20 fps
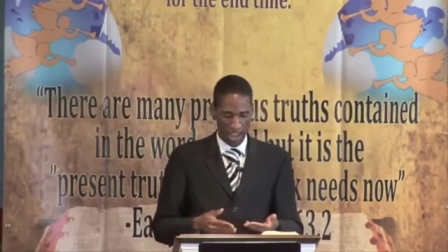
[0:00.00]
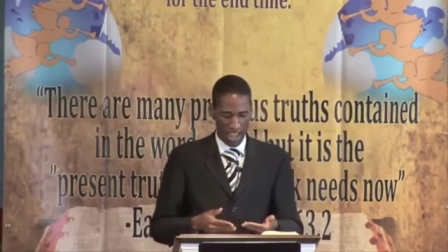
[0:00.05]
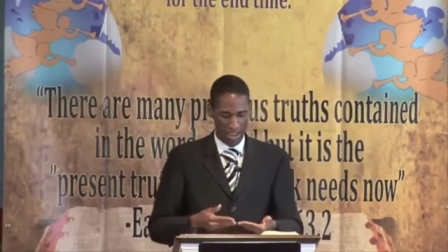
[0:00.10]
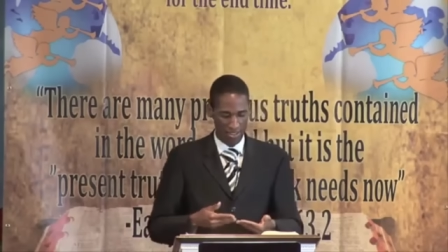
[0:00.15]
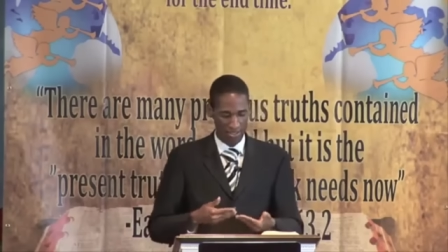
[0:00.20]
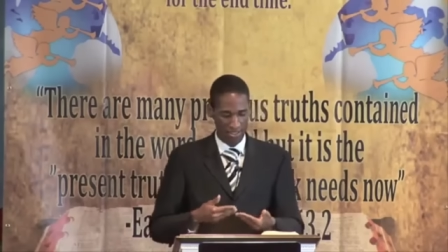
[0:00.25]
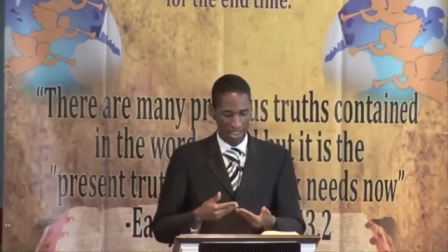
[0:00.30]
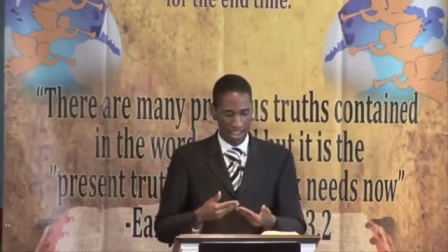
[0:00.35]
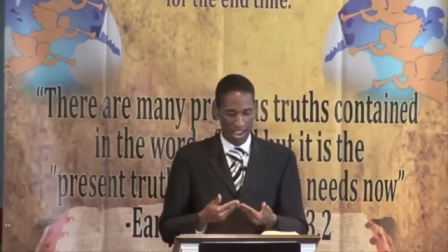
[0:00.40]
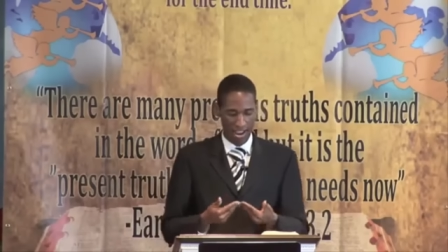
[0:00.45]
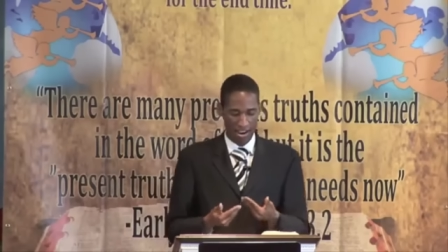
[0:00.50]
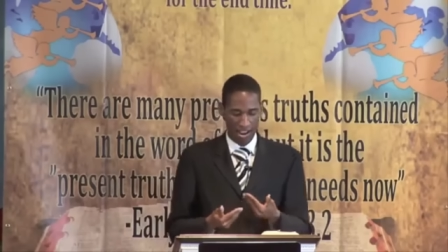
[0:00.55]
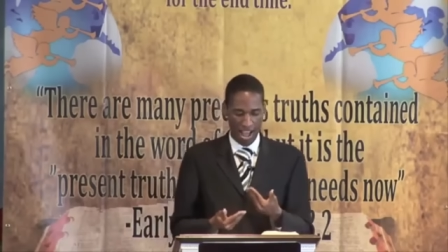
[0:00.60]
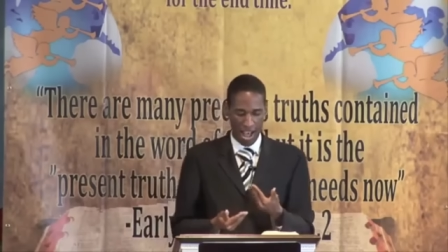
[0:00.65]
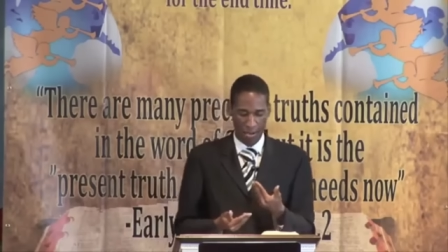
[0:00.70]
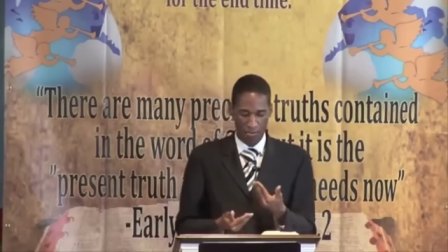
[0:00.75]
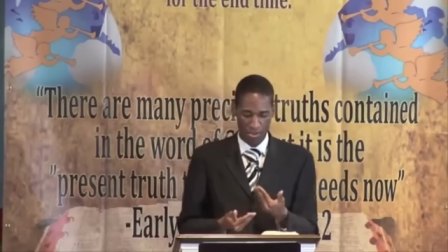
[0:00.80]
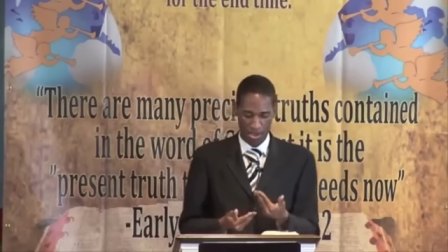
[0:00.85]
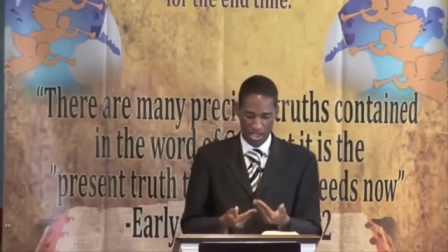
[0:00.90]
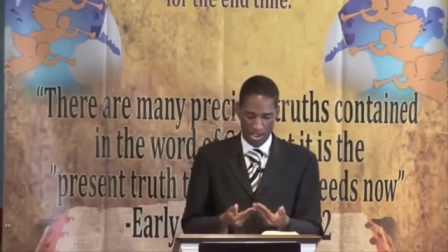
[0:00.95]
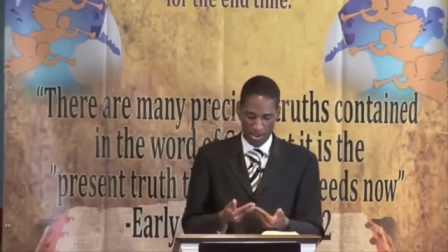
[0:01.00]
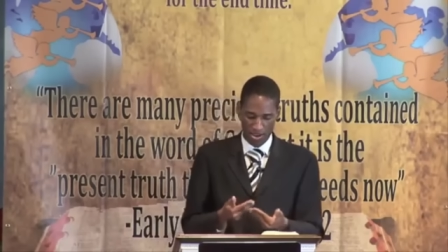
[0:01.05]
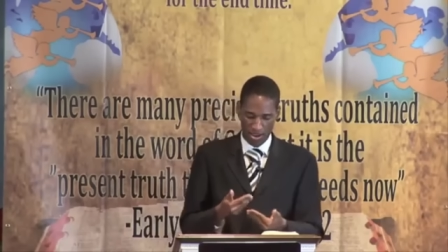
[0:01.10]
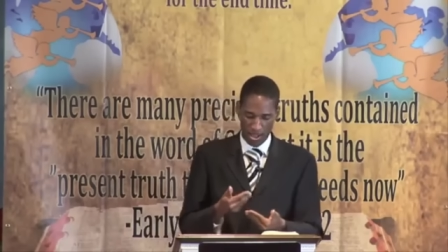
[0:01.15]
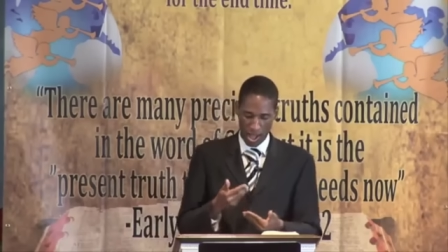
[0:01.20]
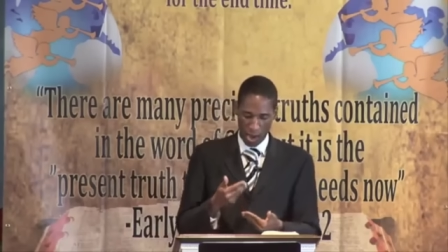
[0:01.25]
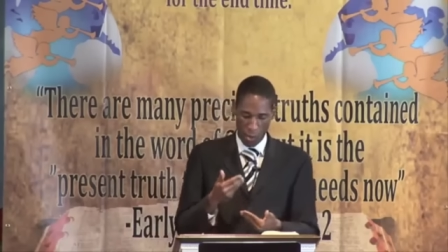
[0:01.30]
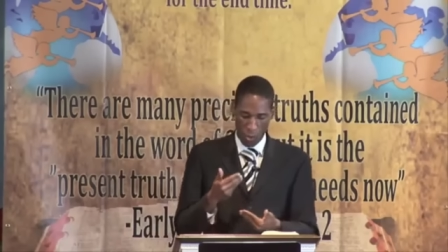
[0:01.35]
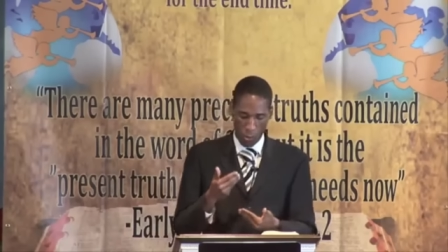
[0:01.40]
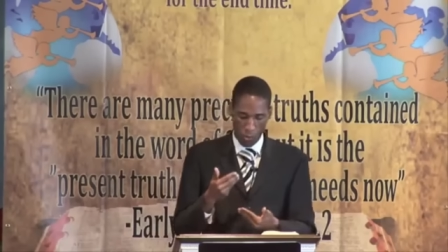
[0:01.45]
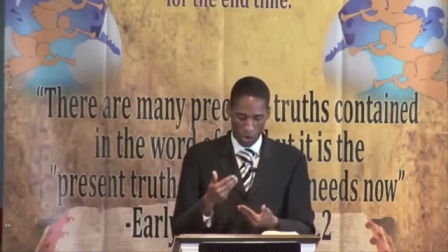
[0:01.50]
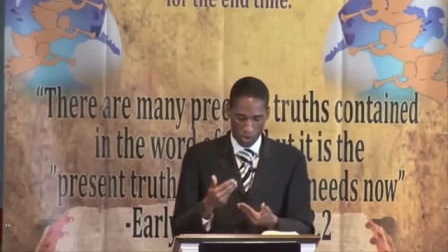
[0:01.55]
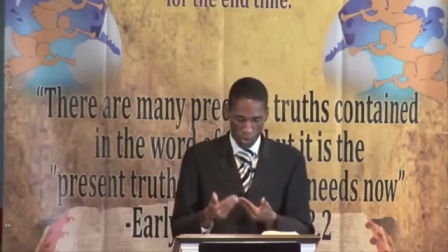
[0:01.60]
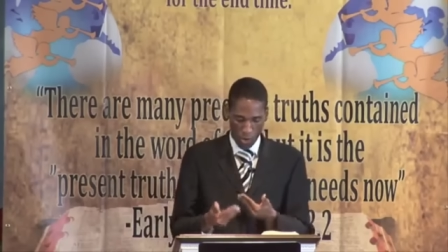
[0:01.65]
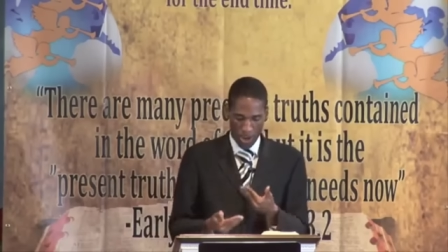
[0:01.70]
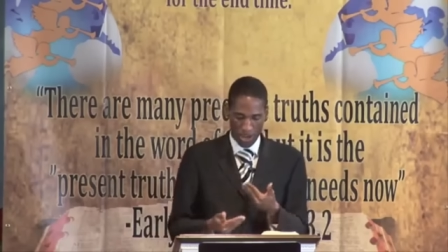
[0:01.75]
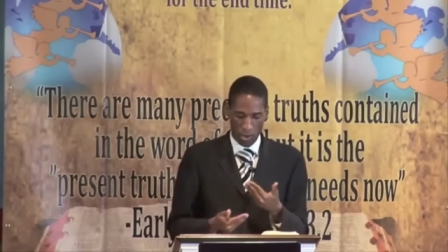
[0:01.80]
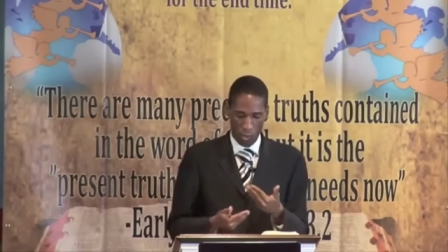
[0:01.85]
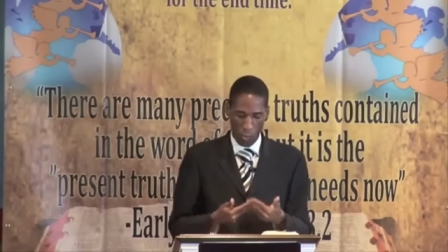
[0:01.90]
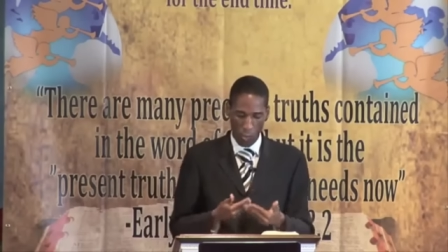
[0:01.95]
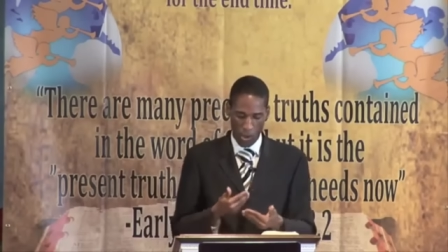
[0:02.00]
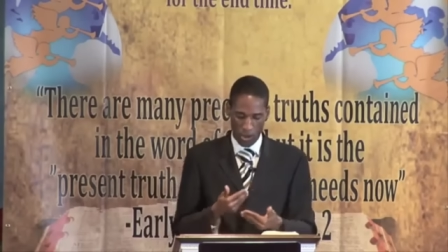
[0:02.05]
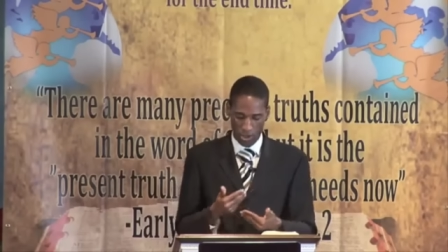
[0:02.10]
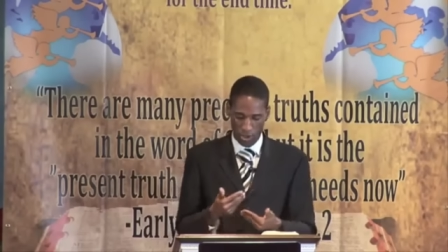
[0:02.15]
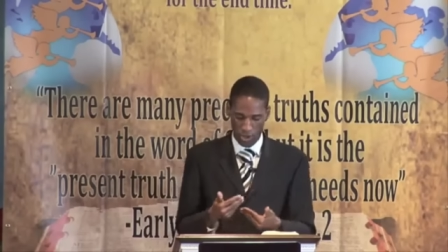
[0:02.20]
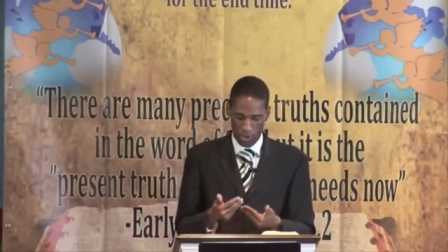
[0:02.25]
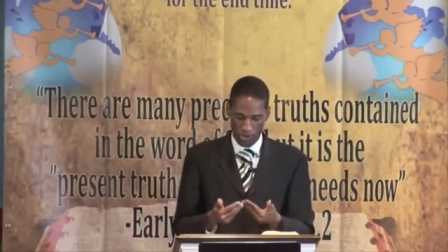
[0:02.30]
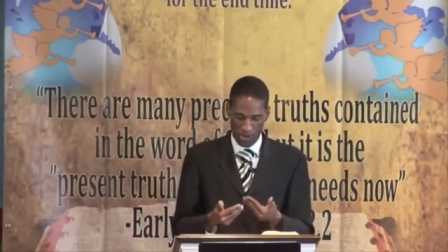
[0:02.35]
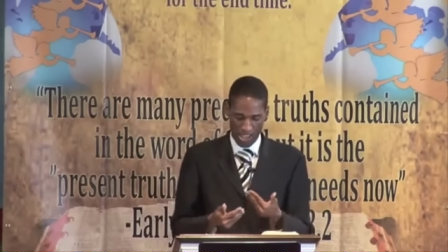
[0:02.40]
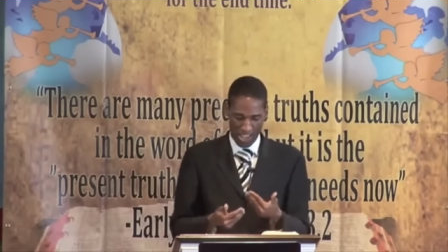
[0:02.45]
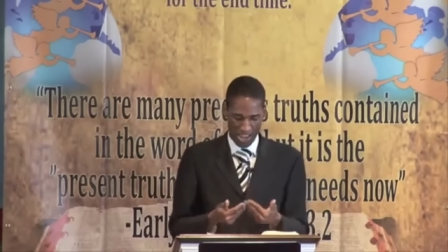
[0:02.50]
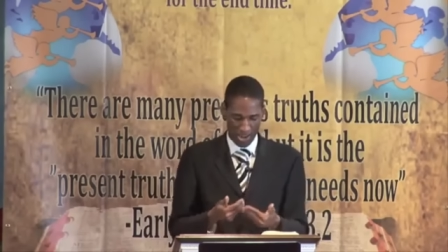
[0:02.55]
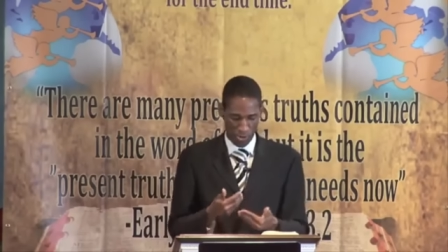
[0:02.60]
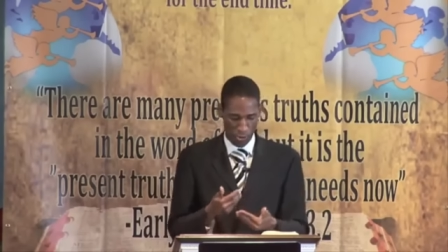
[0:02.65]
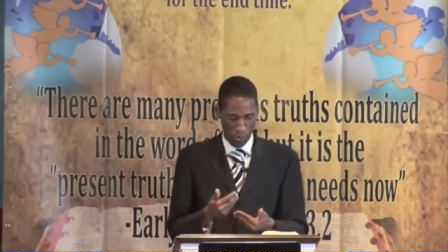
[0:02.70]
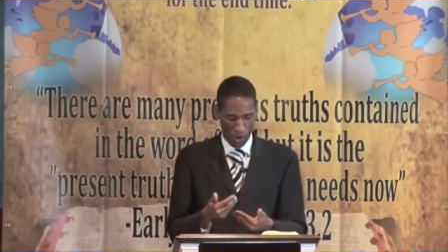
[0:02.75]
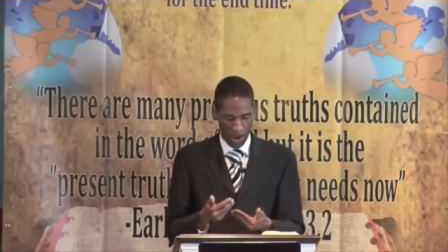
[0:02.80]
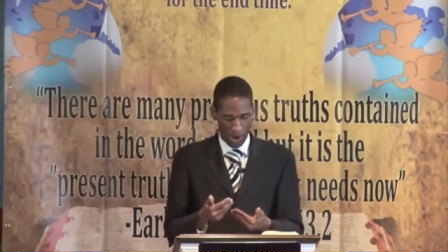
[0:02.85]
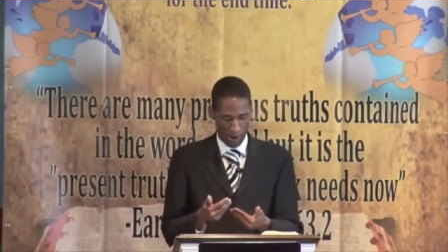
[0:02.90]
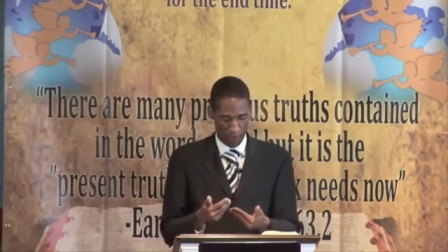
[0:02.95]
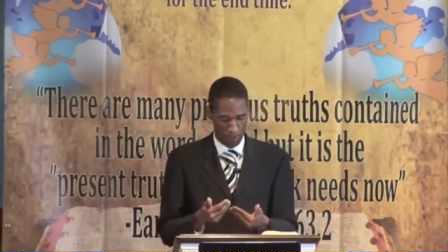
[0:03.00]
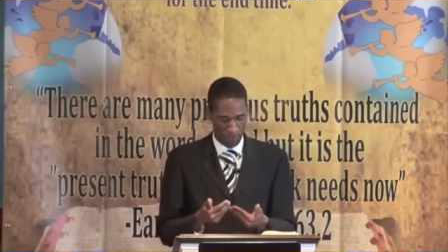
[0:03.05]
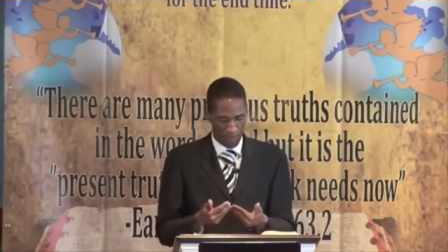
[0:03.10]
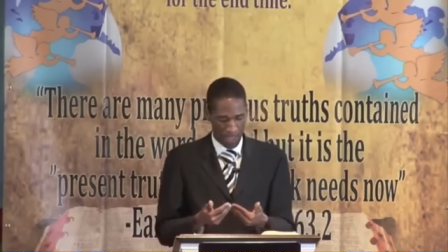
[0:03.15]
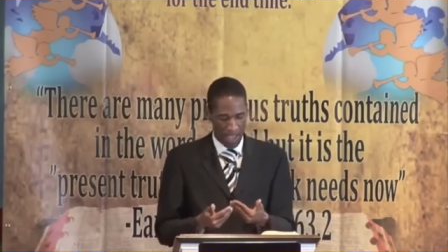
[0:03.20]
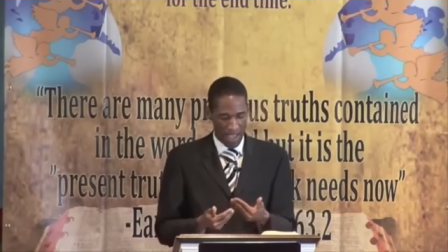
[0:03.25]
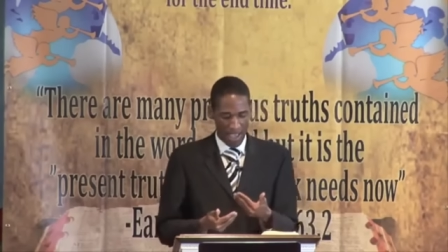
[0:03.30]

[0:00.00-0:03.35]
And there appeared a great wonder in where?